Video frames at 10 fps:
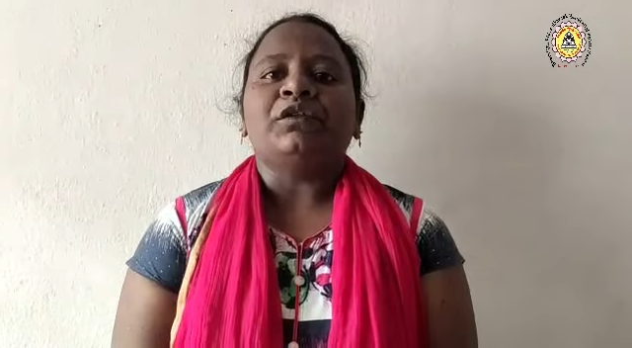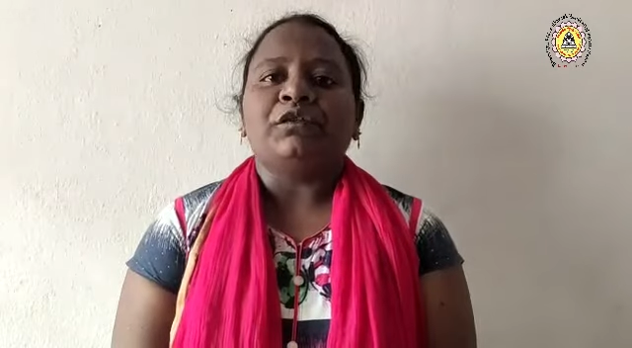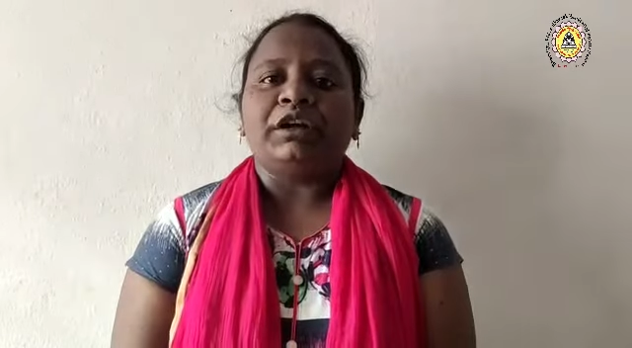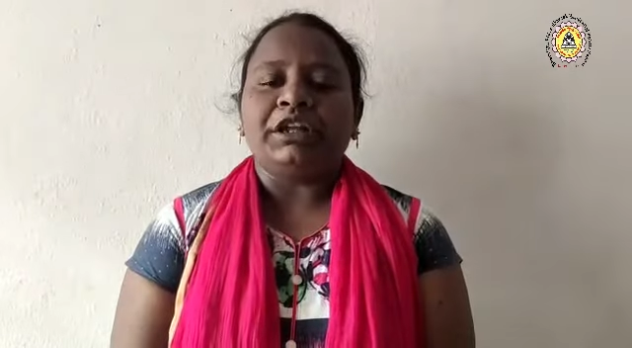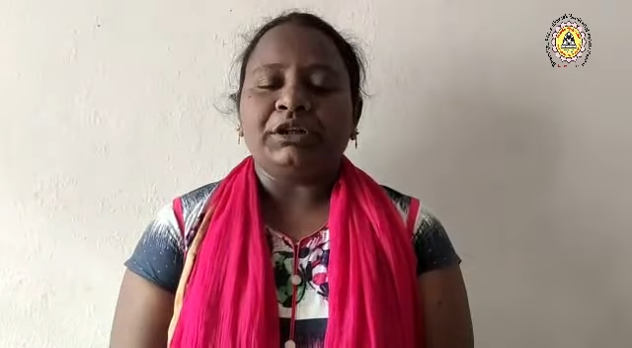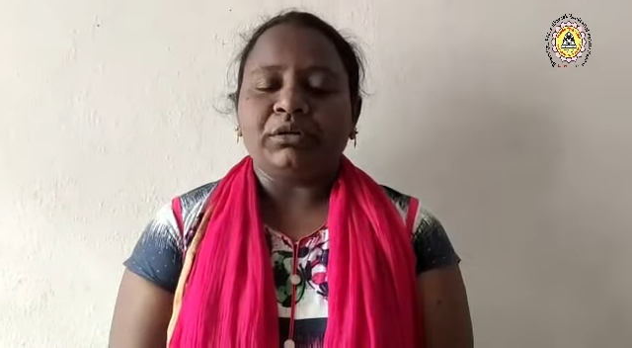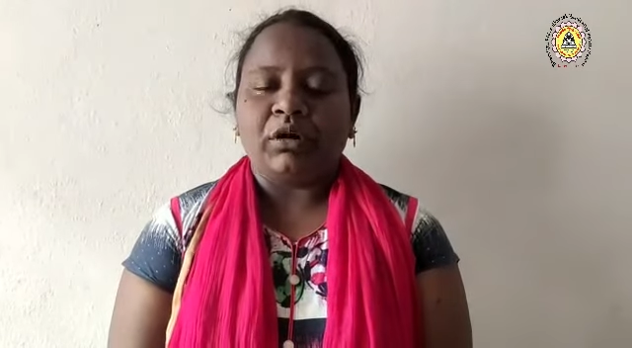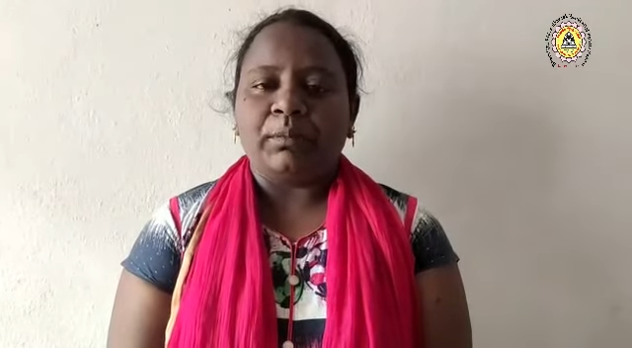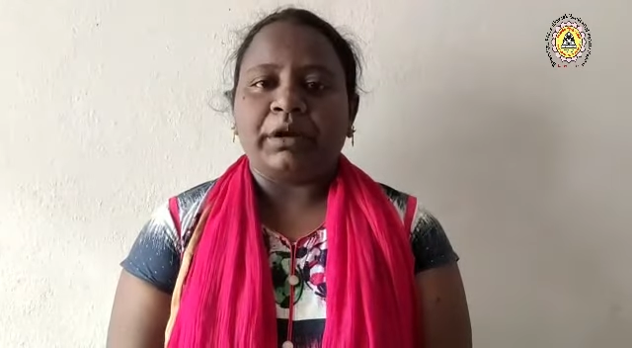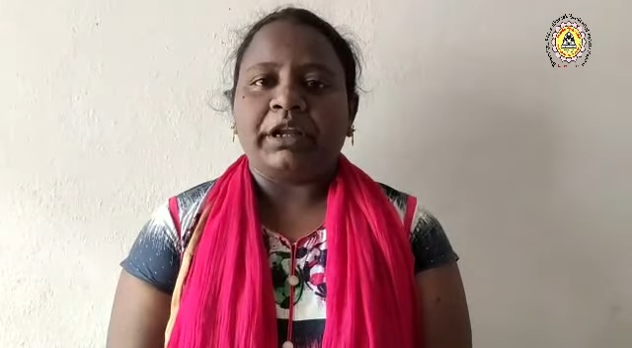failing to
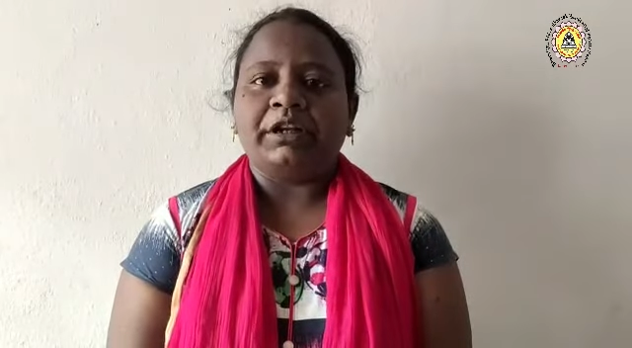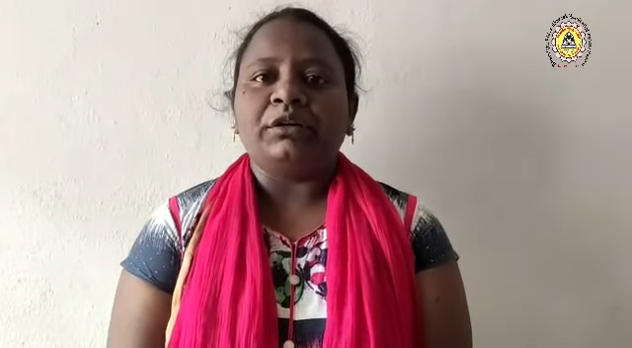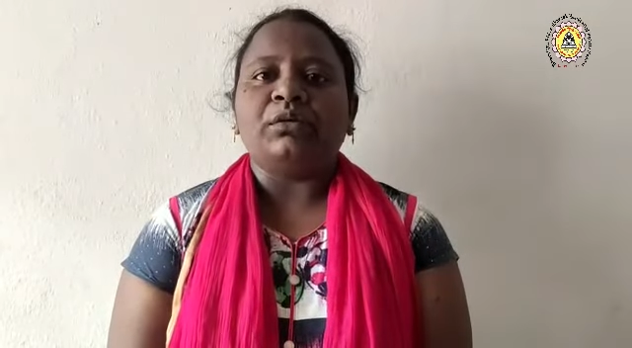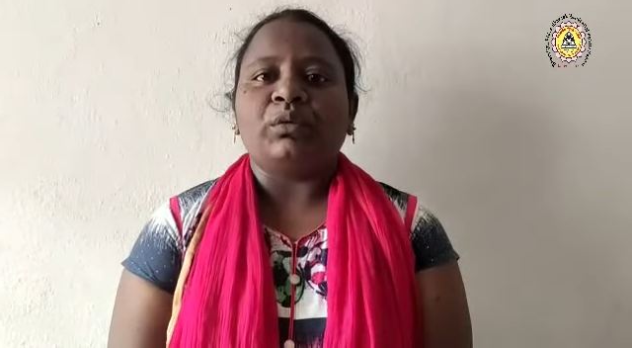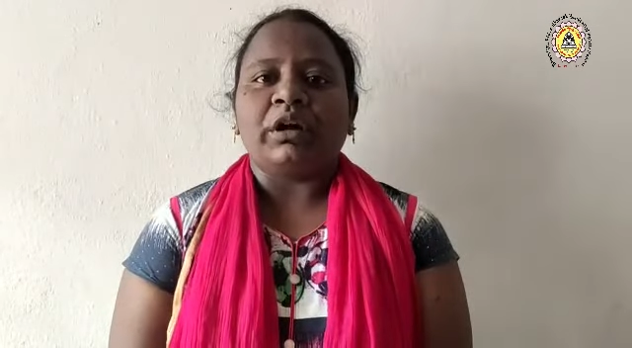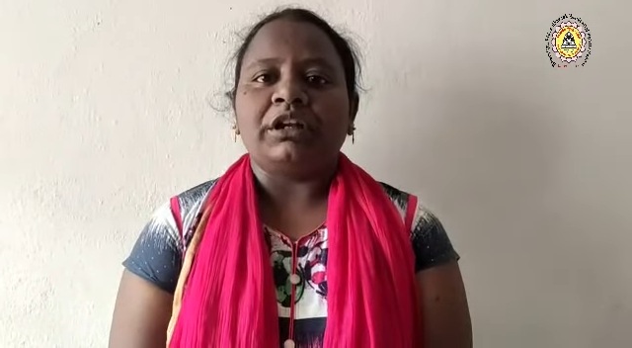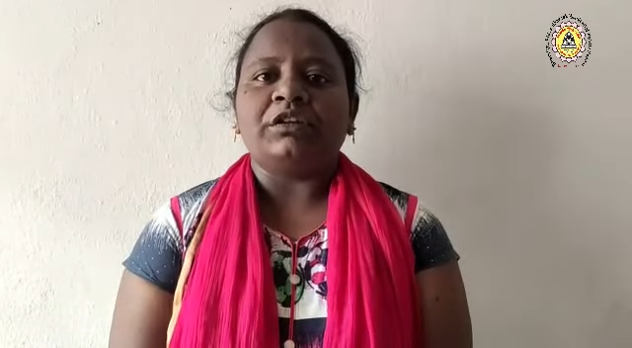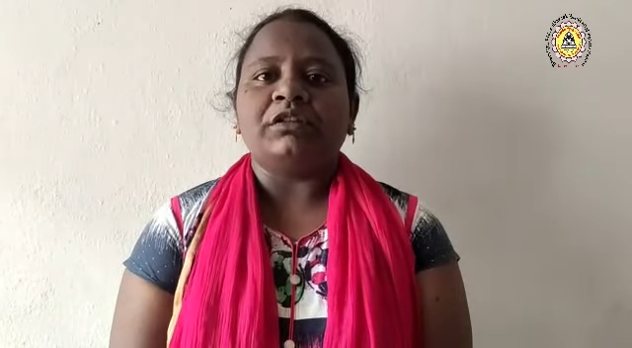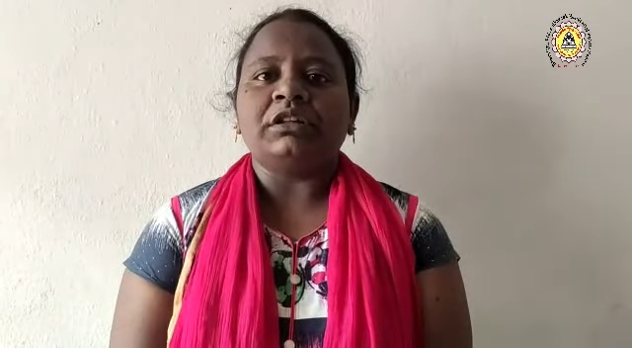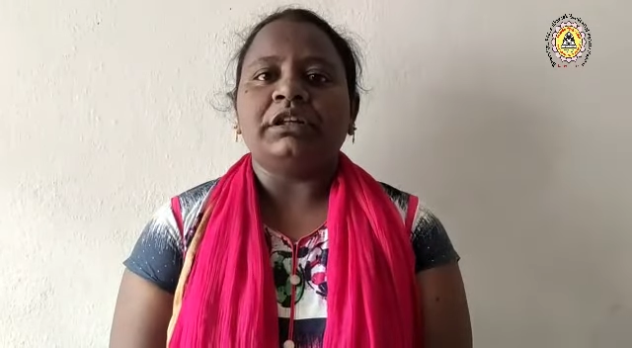comprehend
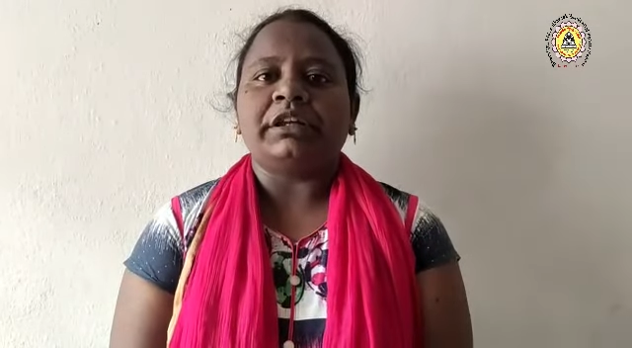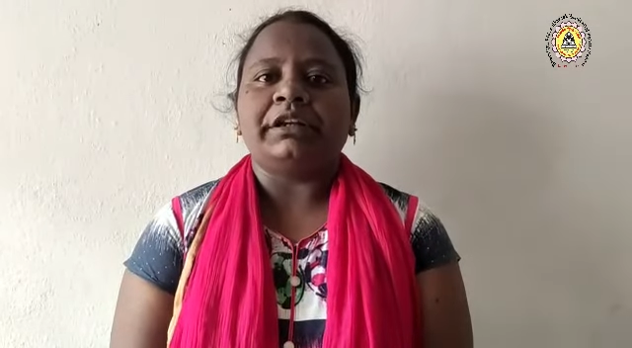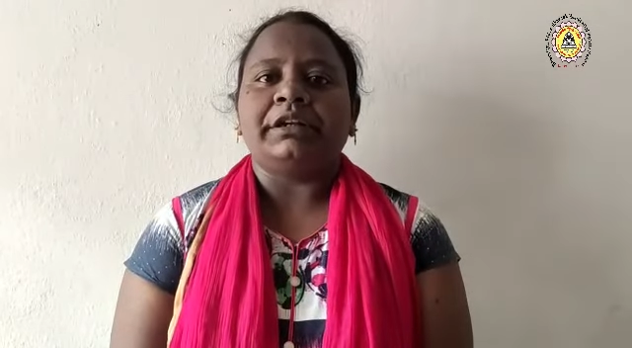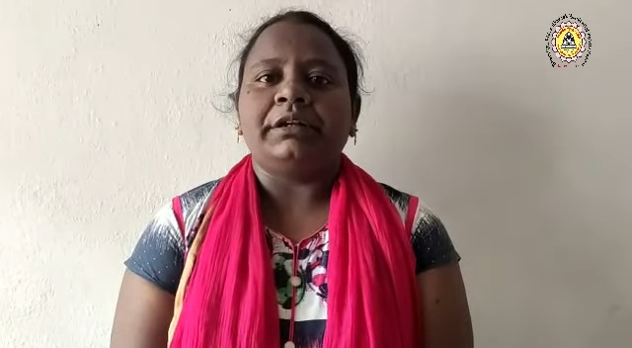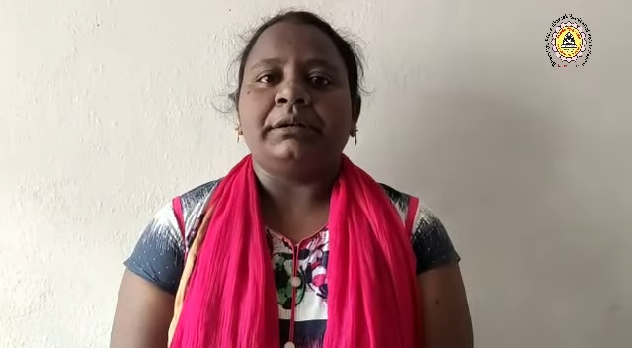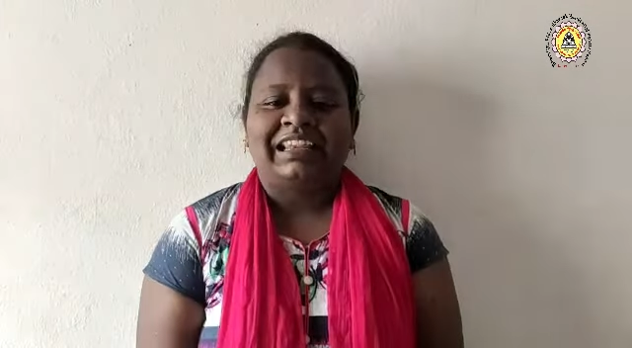whatever they read.